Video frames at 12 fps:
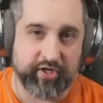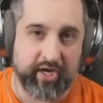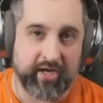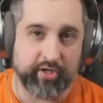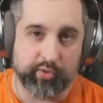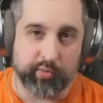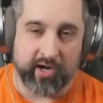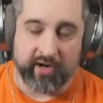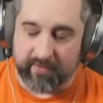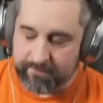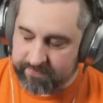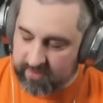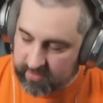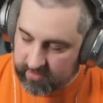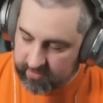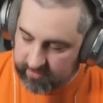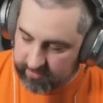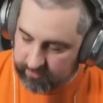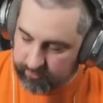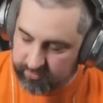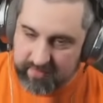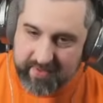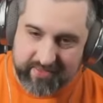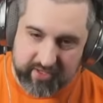change where when
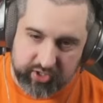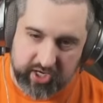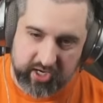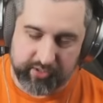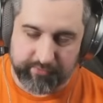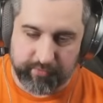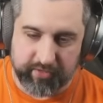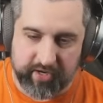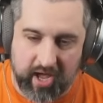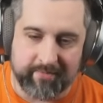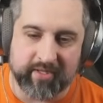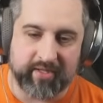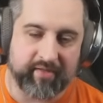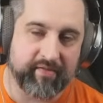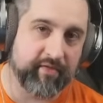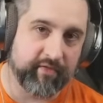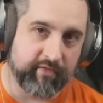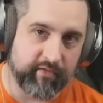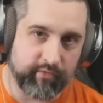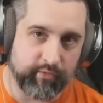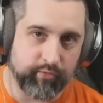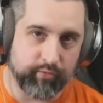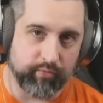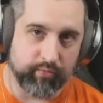we made the change for anomalies
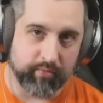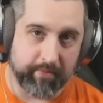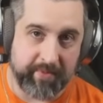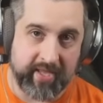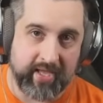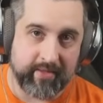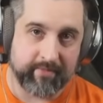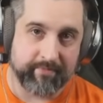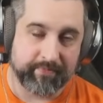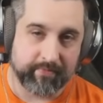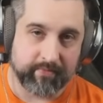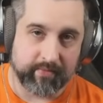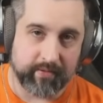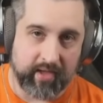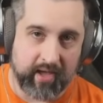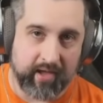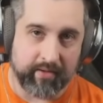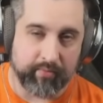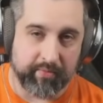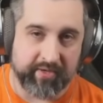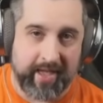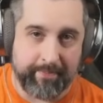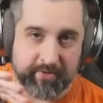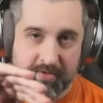to repeat, what would
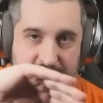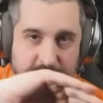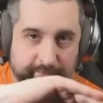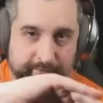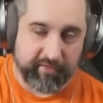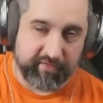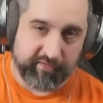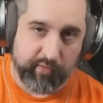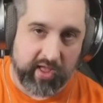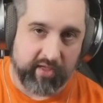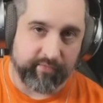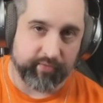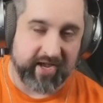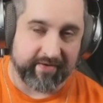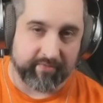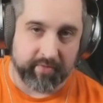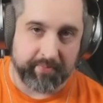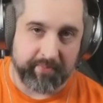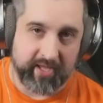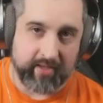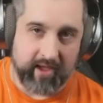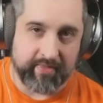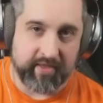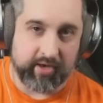happen is your first 12 would never repeat.
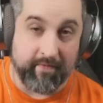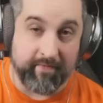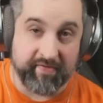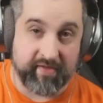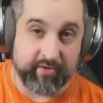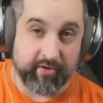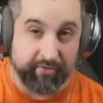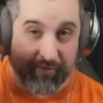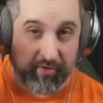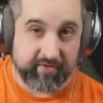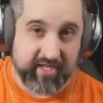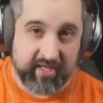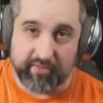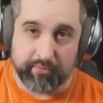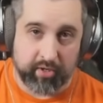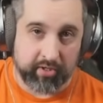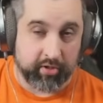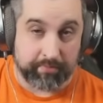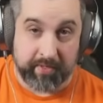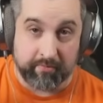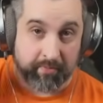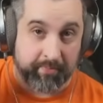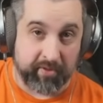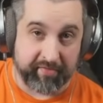And then all of a sudden your 13th one could be
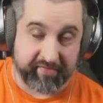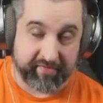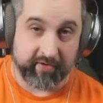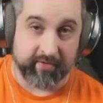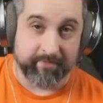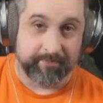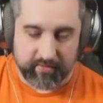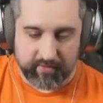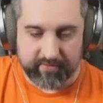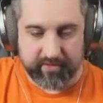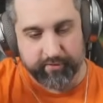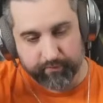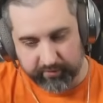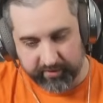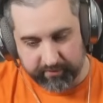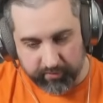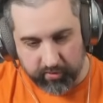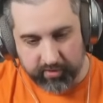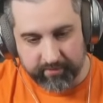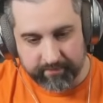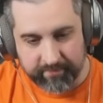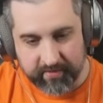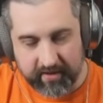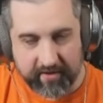Repulsor. And then you re-roll.
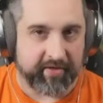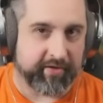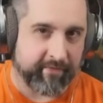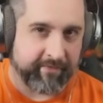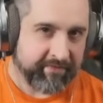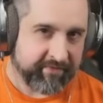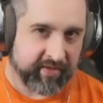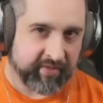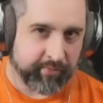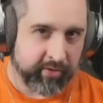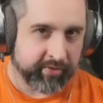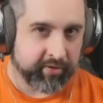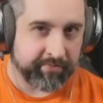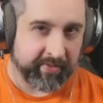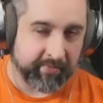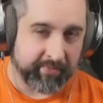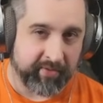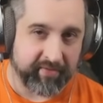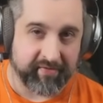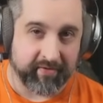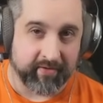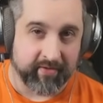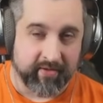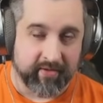And then your 15th one could be
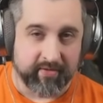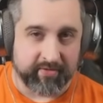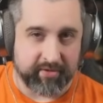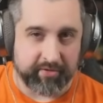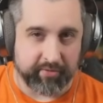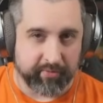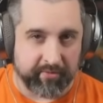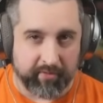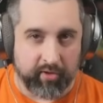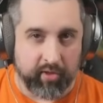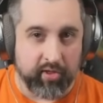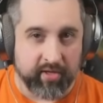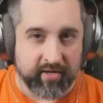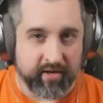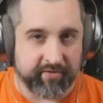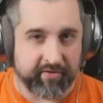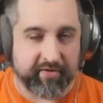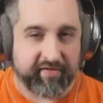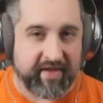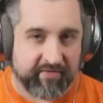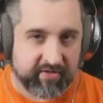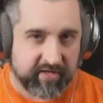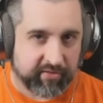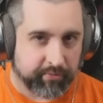Repulsor. And then you re-roll. And then your
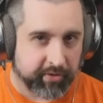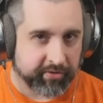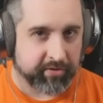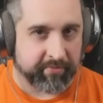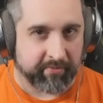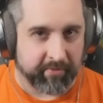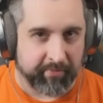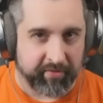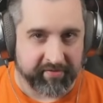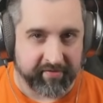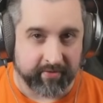17th one could be Repulsor.